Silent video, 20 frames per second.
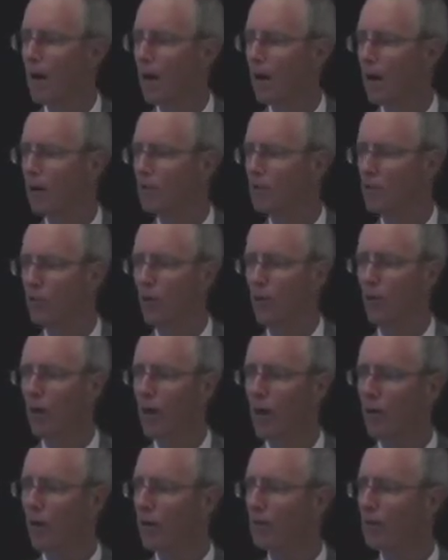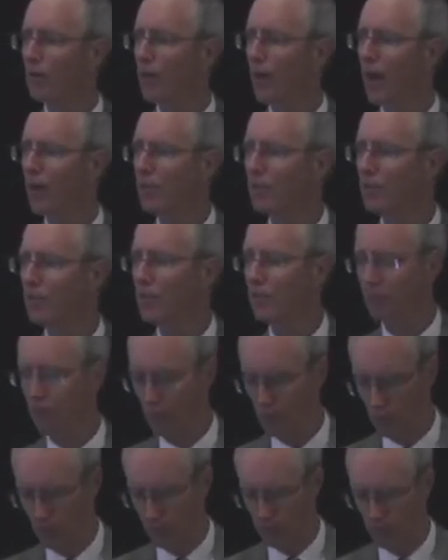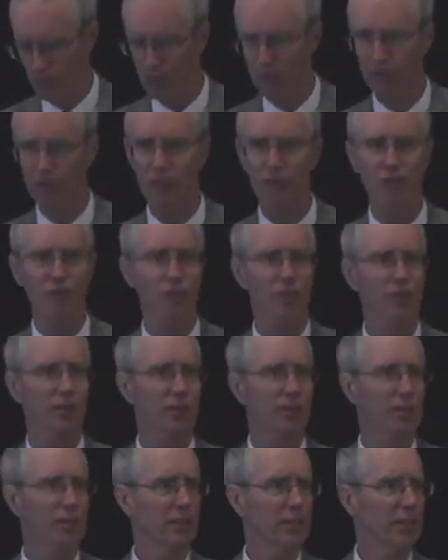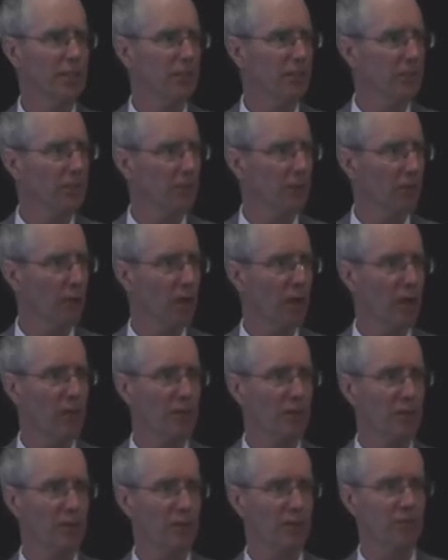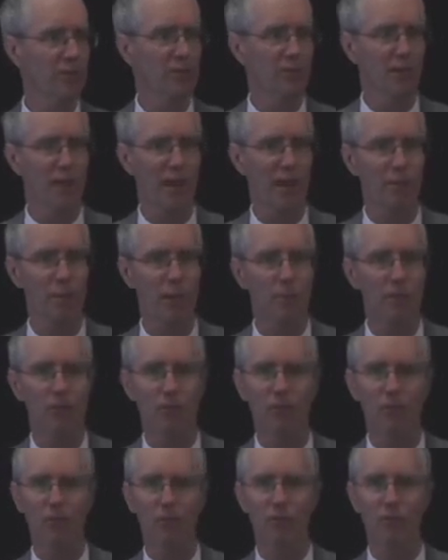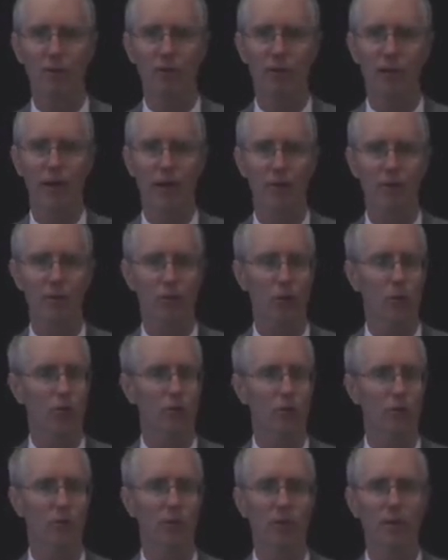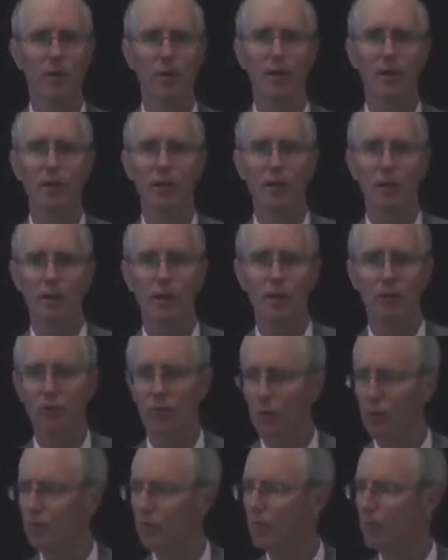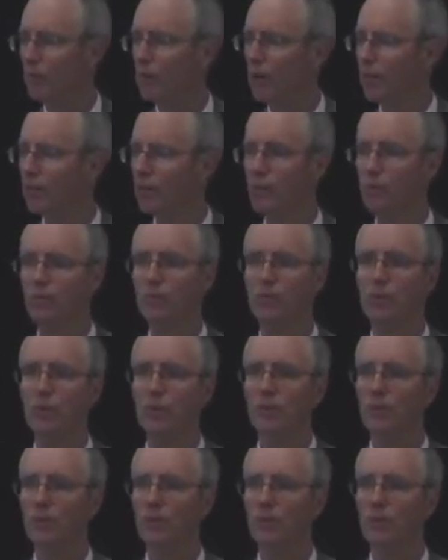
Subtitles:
Install ground level access doors. Much easier to get in from the ground than it is to climb up a 6-foot ladder and go into a 2-foot by 2-foot